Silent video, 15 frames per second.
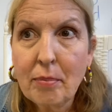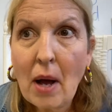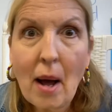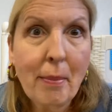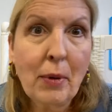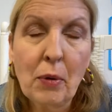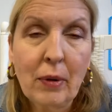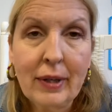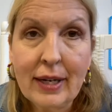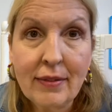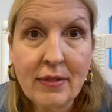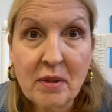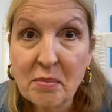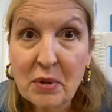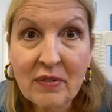popcorn at
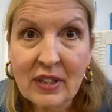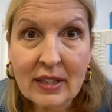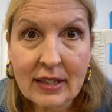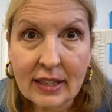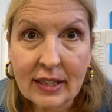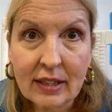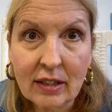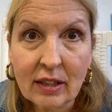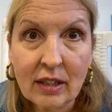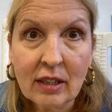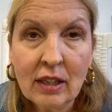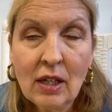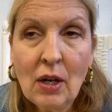the movie theater,